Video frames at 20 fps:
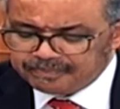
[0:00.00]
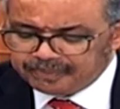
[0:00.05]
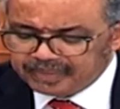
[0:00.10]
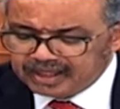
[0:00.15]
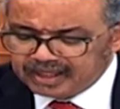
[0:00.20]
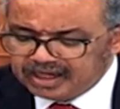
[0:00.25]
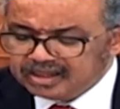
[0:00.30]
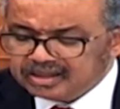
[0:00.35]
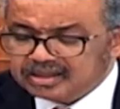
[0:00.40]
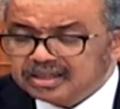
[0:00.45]

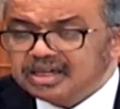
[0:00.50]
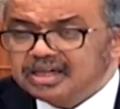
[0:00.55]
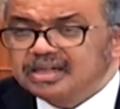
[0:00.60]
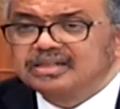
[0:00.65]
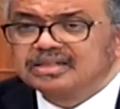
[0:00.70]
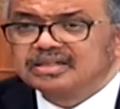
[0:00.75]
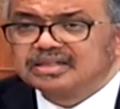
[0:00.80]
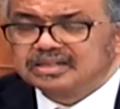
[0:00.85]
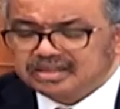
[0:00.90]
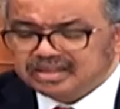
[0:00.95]
It
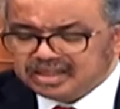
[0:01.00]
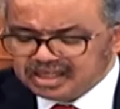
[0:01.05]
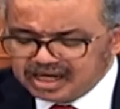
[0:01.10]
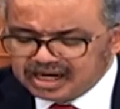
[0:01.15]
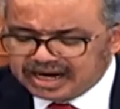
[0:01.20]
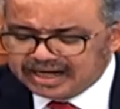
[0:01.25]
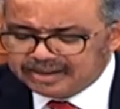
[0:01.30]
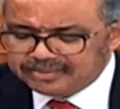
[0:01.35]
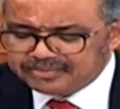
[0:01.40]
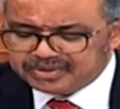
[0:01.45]
is the
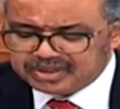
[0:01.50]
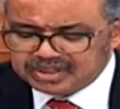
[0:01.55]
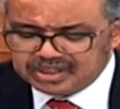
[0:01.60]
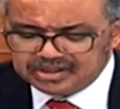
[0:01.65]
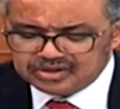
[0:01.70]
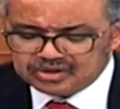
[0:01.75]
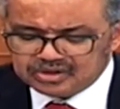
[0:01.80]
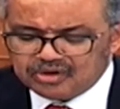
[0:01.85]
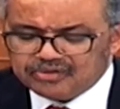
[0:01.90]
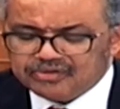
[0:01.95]

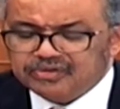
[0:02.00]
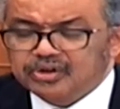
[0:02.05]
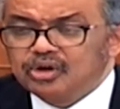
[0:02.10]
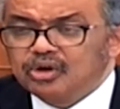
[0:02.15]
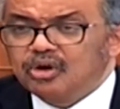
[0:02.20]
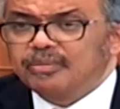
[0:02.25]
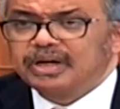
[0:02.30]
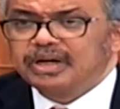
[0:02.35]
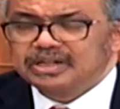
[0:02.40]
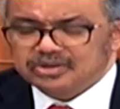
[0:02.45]
absence of
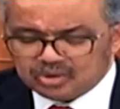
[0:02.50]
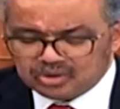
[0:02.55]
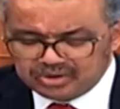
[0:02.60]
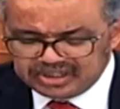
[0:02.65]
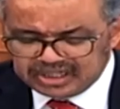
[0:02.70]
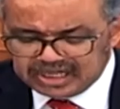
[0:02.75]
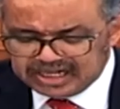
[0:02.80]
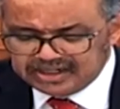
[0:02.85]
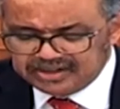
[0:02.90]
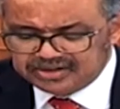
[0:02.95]
global
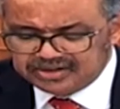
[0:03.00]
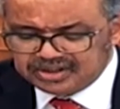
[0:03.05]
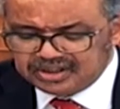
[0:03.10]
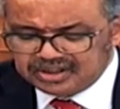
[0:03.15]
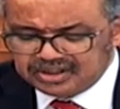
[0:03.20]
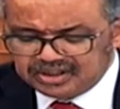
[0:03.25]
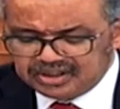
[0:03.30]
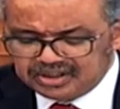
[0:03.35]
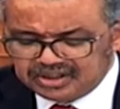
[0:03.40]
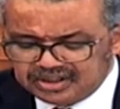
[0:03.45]

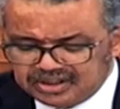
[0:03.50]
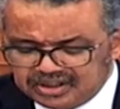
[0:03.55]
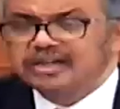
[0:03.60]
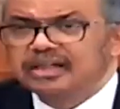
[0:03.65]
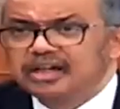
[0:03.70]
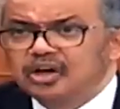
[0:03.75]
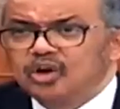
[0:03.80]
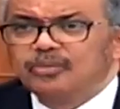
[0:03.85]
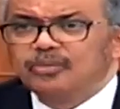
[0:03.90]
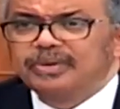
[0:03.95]
solidarity and
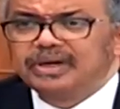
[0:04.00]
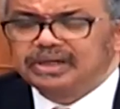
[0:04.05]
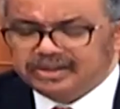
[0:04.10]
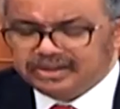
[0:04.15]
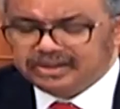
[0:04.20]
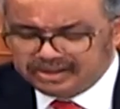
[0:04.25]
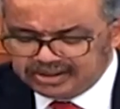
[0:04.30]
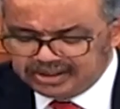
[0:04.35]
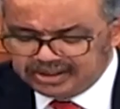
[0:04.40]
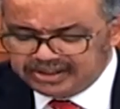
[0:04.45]
global
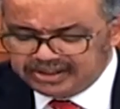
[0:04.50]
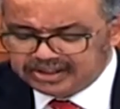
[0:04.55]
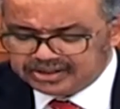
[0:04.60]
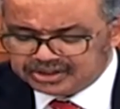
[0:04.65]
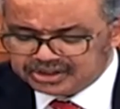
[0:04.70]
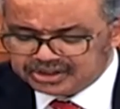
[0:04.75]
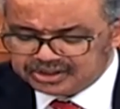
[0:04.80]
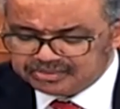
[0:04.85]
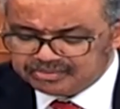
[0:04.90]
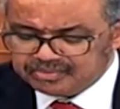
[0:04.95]

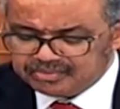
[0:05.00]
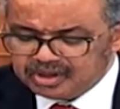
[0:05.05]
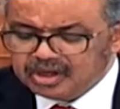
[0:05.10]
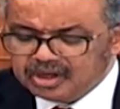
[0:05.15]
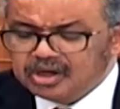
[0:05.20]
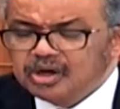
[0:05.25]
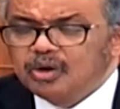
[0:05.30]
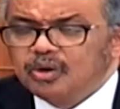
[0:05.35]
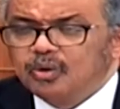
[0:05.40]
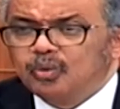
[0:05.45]
leadership.
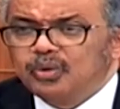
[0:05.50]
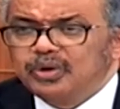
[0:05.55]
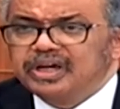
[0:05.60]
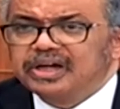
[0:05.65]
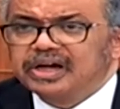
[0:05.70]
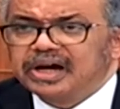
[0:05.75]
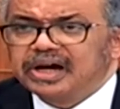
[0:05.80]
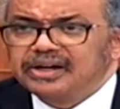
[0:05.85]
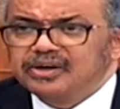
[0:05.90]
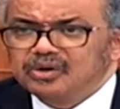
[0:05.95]
We
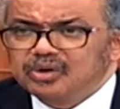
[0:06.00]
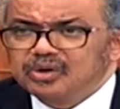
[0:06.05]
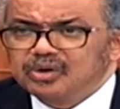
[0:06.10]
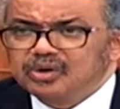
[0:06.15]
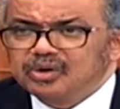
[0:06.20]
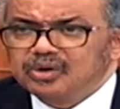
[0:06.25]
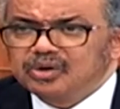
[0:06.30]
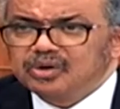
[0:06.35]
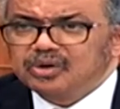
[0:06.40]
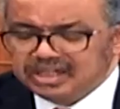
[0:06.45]

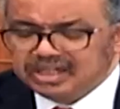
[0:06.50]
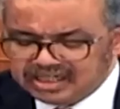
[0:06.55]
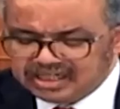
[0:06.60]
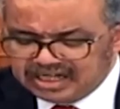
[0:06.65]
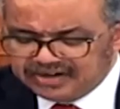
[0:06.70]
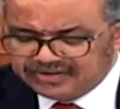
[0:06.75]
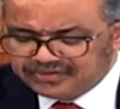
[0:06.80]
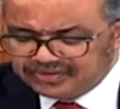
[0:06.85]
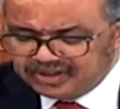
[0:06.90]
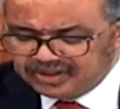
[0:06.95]
cannot
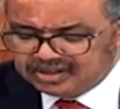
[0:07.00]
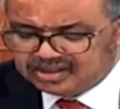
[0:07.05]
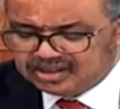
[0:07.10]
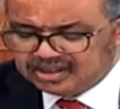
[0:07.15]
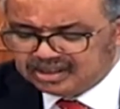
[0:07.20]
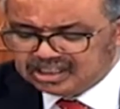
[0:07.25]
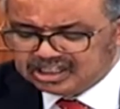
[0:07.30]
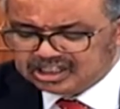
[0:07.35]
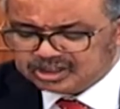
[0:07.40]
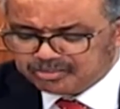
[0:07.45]
defeat
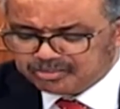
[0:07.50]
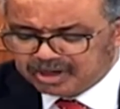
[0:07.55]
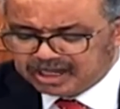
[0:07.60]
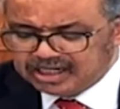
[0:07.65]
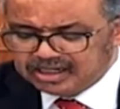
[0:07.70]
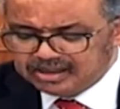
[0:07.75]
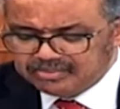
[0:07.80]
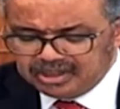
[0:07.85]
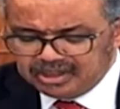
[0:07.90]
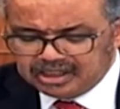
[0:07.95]
this
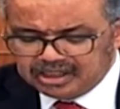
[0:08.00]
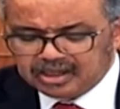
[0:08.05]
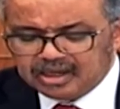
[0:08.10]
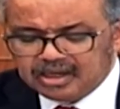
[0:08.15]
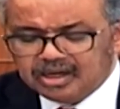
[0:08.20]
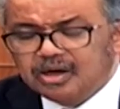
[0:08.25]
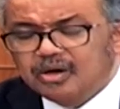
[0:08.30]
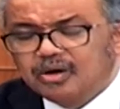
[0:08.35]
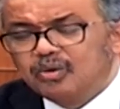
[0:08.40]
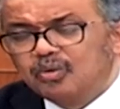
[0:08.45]
pandemic
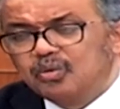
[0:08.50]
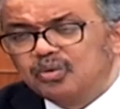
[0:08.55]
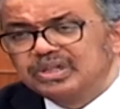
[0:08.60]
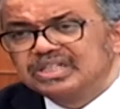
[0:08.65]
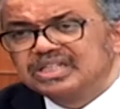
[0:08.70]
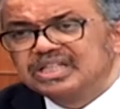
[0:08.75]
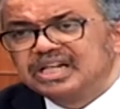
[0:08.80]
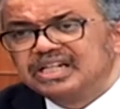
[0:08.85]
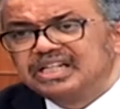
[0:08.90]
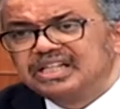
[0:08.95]
with
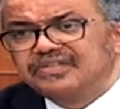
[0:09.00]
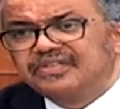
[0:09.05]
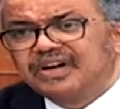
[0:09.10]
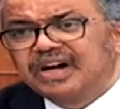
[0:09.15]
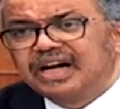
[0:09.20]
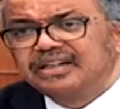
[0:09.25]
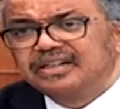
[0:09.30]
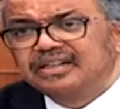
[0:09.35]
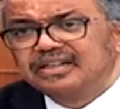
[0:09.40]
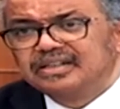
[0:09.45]
a
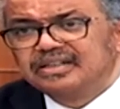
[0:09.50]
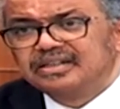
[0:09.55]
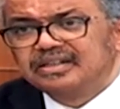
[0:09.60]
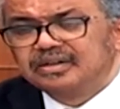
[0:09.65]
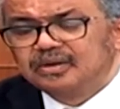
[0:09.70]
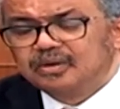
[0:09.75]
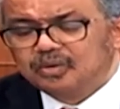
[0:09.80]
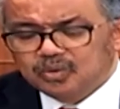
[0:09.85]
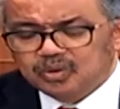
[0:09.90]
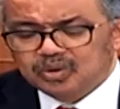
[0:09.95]
divided
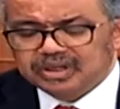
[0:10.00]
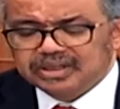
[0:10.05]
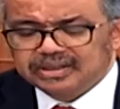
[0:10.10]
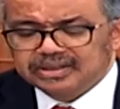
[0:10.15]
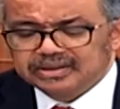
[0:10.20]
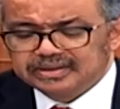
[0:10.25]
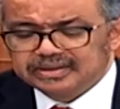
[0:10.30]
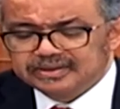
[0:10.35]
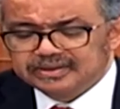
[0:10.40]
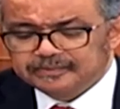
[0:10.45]
world.